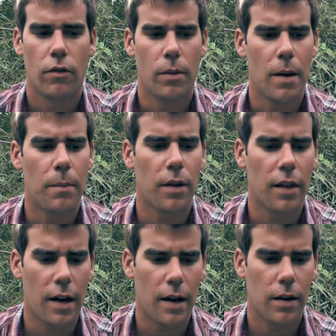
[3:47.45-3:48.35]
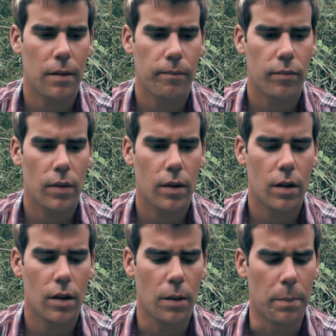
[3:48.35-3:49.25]
remember that
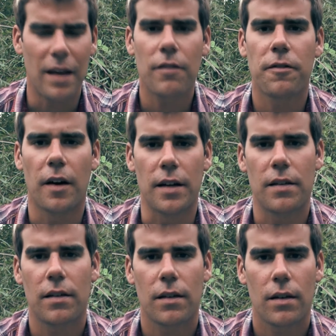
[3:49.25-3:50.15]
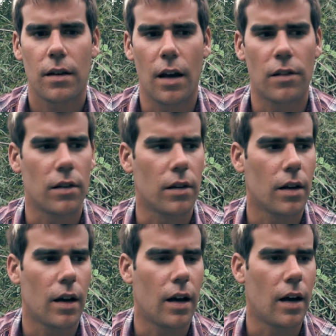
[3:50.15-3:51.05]
the big fight isn't
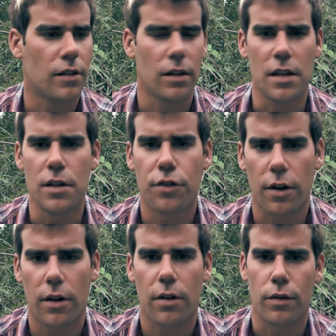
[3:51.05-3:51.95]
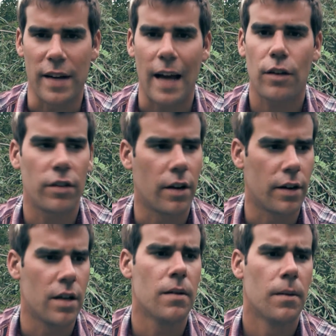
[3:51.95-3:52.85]
as a knee-jerk
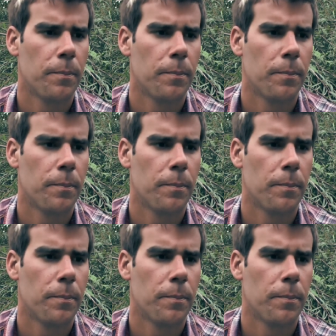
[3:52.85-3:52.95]
reactionary